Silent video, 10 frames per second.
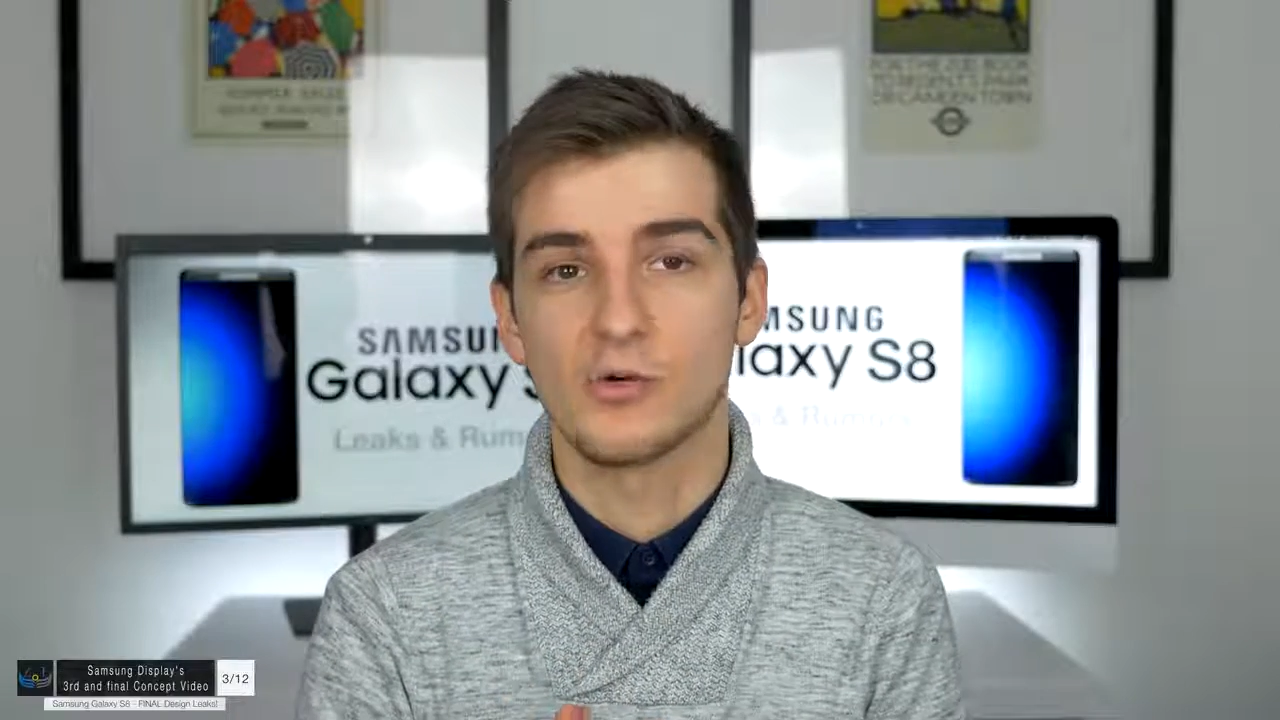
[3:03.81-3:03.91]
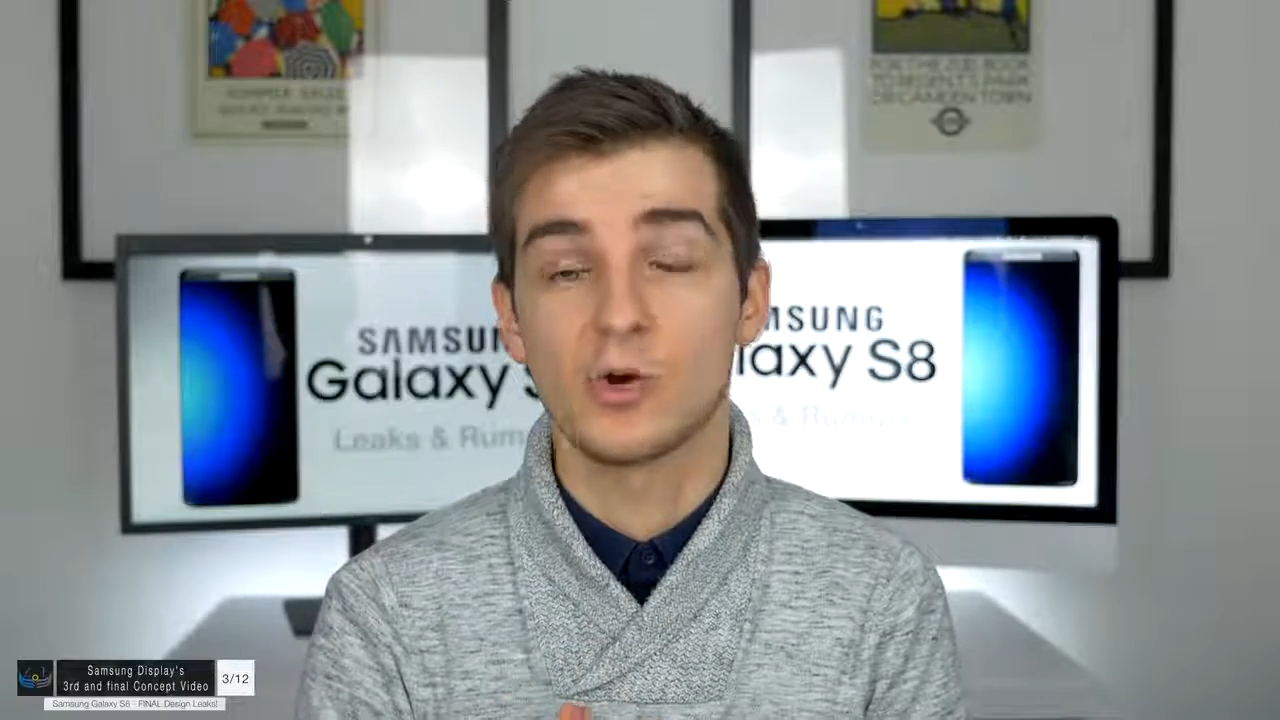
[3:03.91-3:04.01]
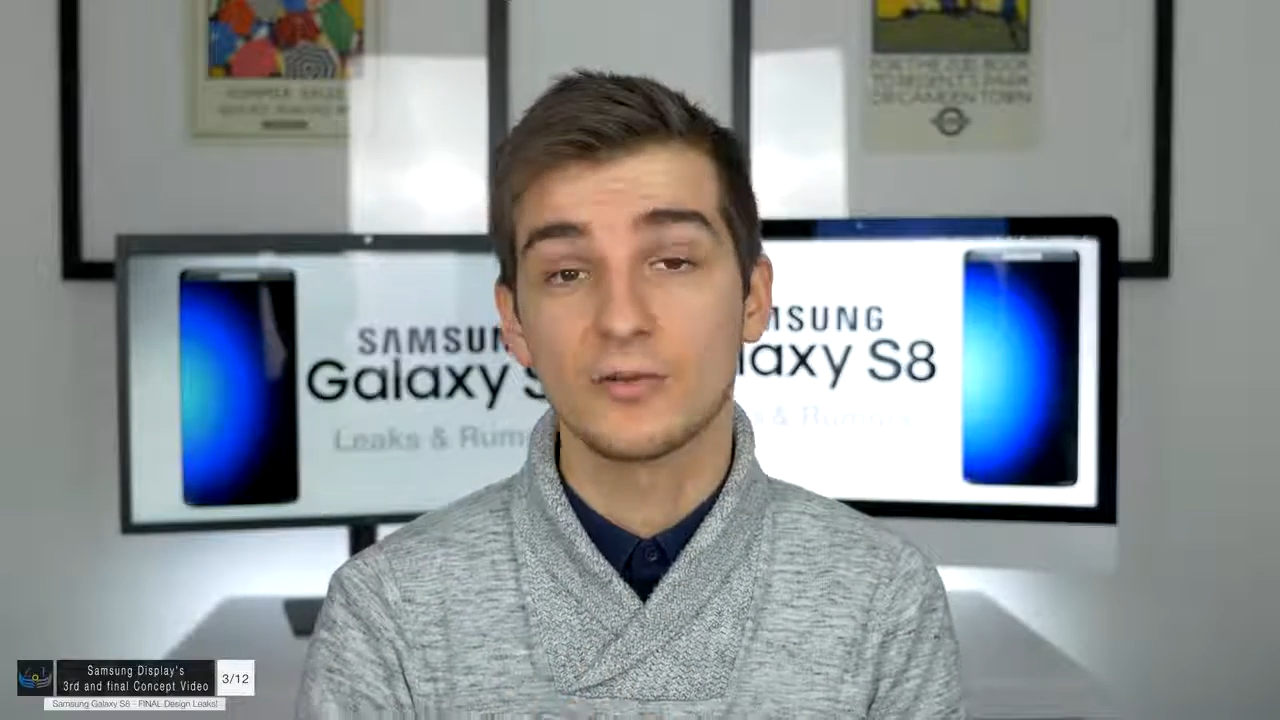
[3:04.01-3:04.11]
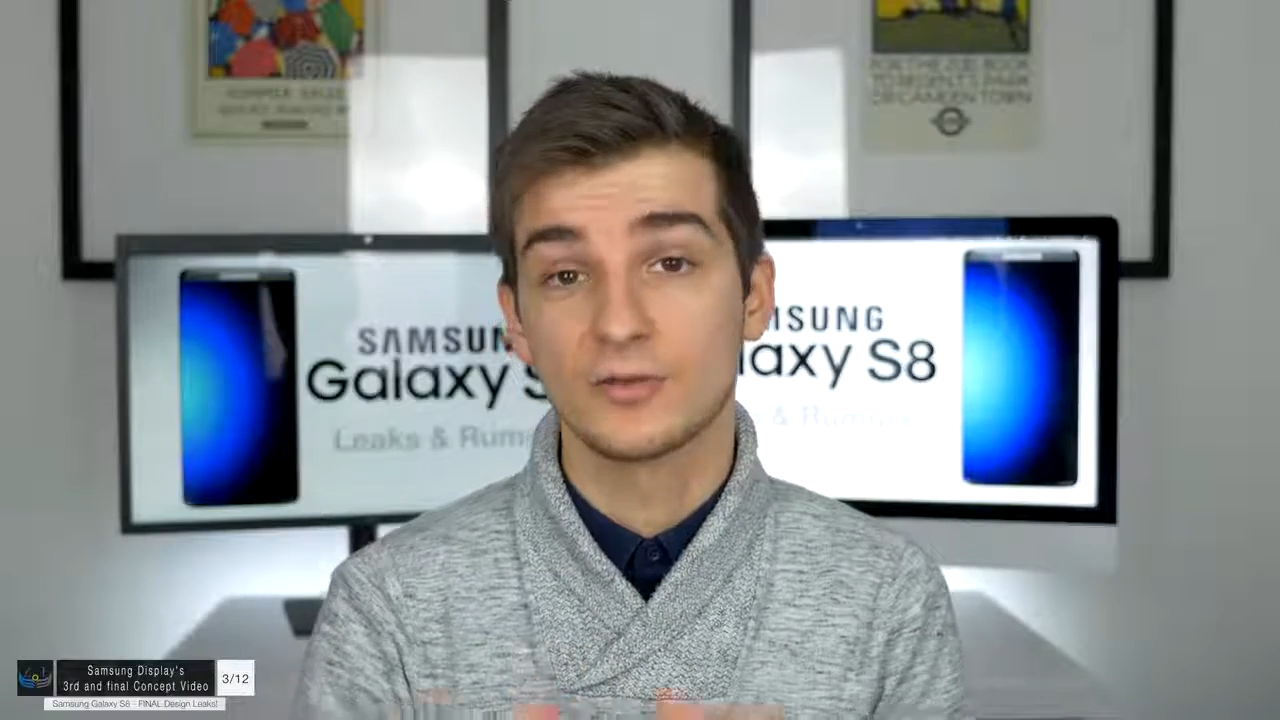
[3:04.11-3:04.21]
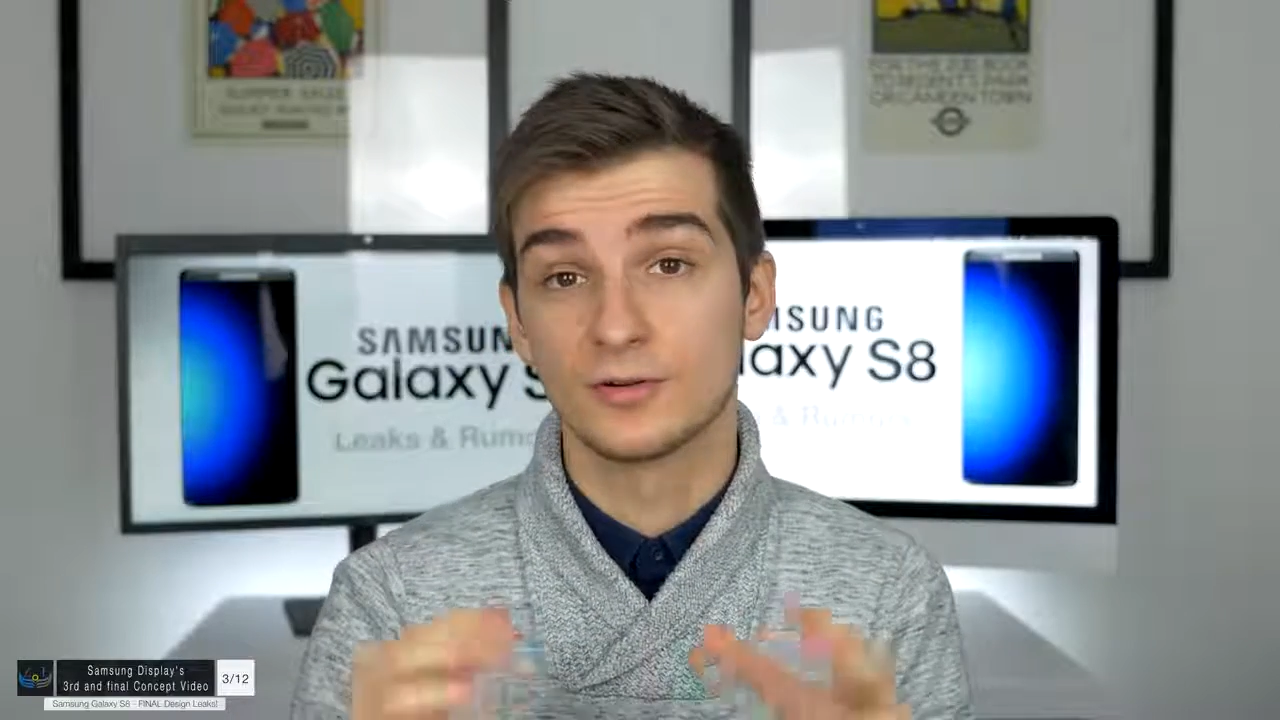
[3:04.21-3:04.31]

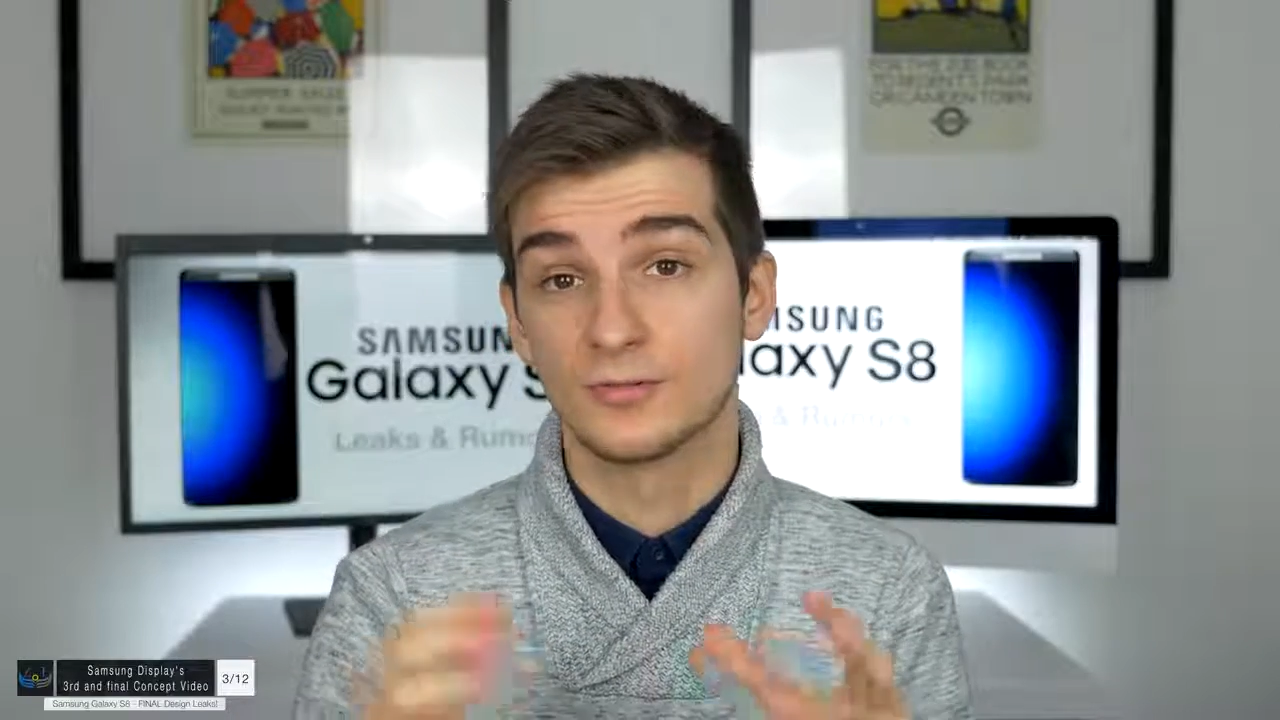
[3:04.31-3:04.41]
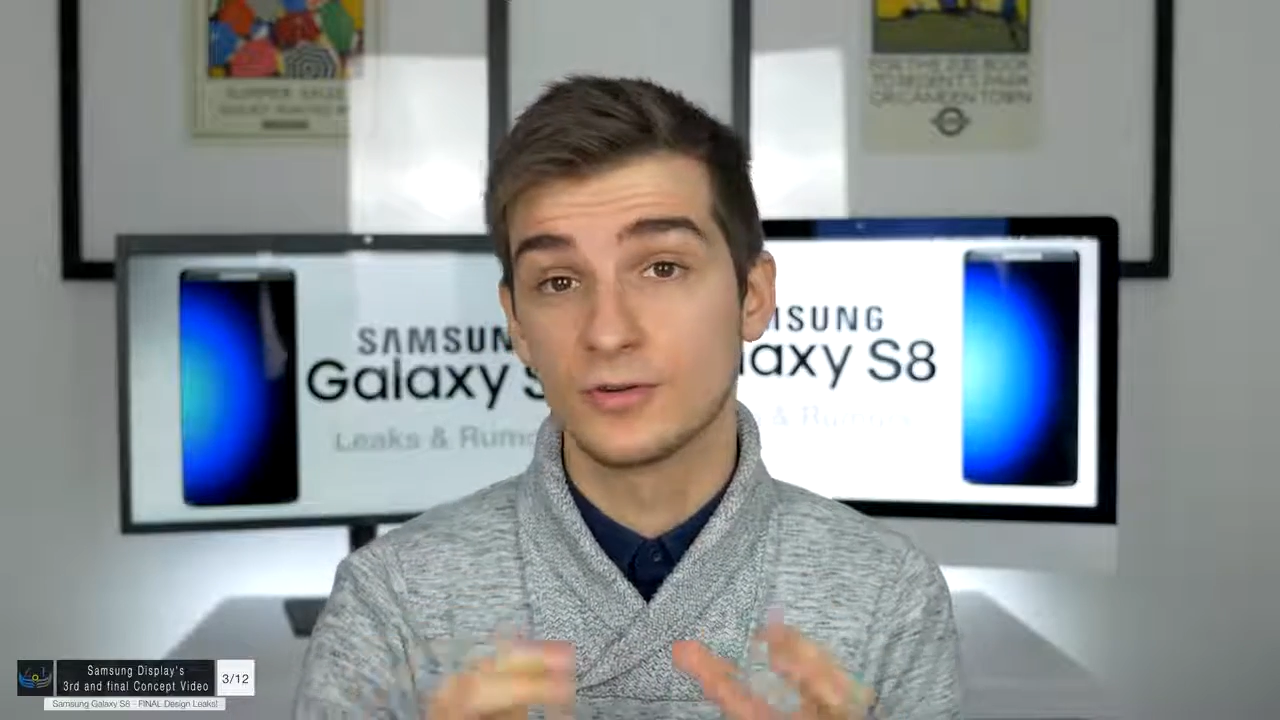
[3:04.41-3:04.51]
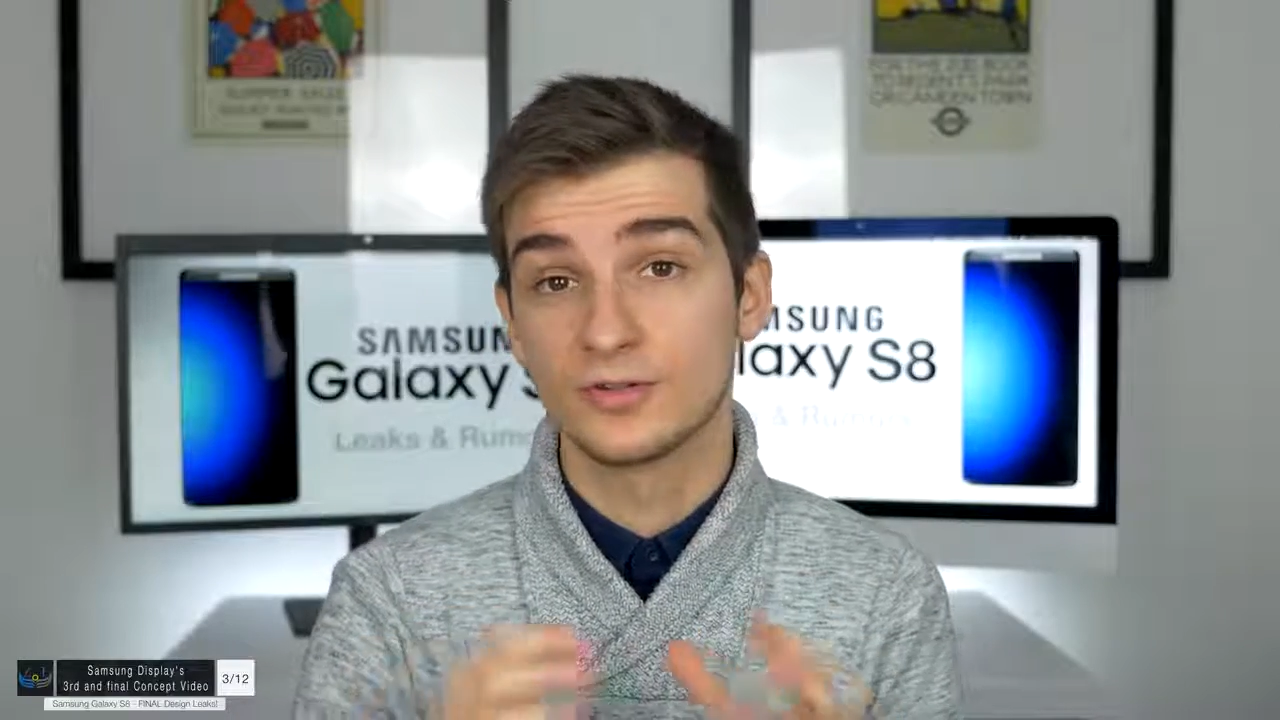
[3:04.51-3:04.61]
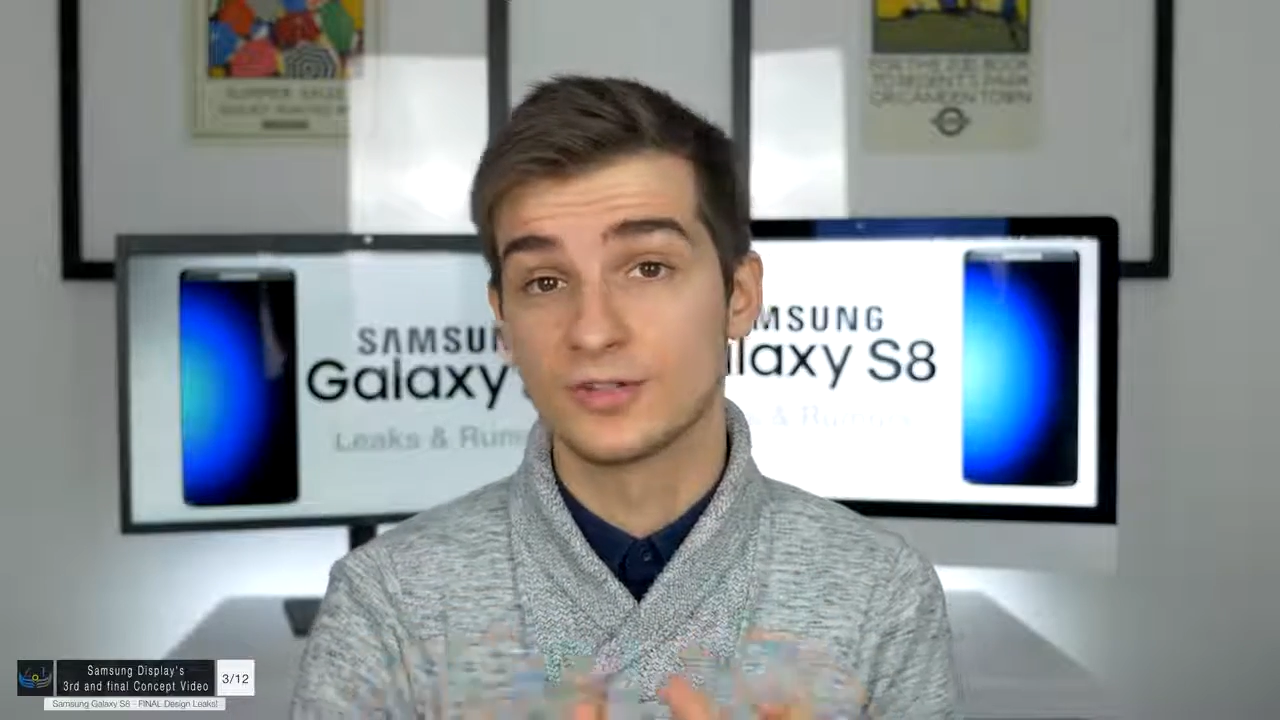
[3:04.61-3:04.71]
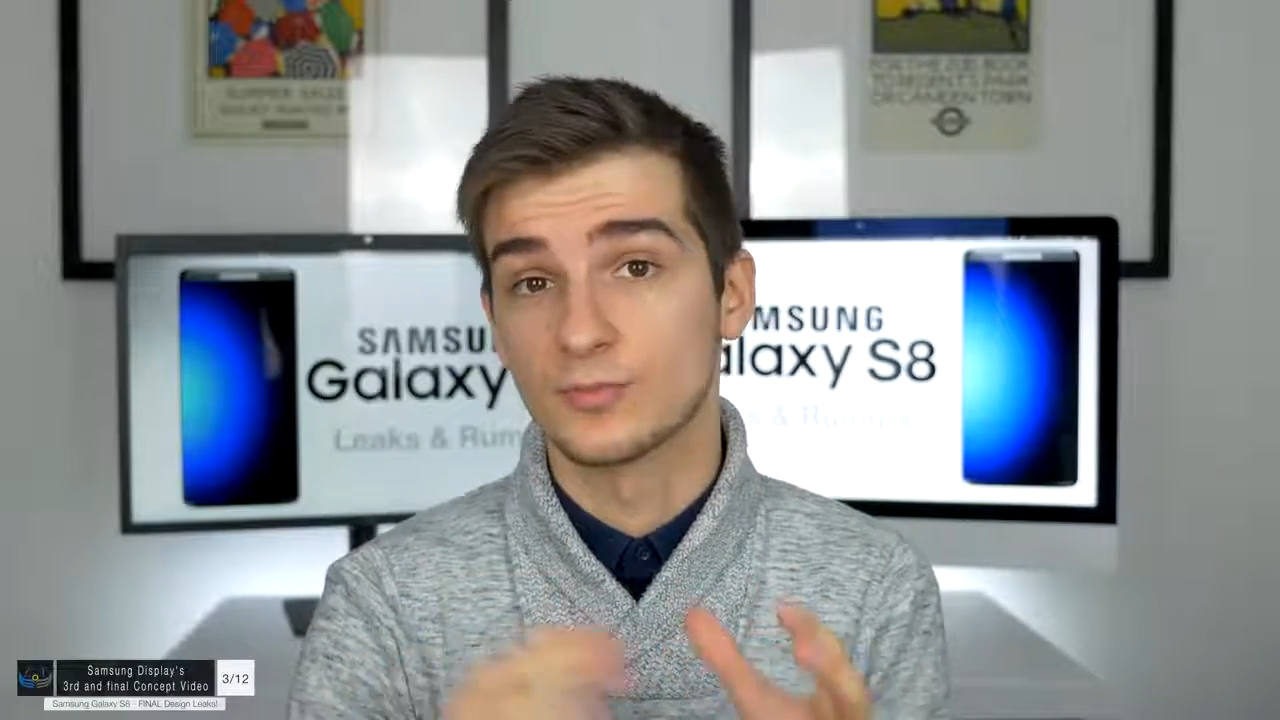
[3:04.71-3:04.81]
one of their future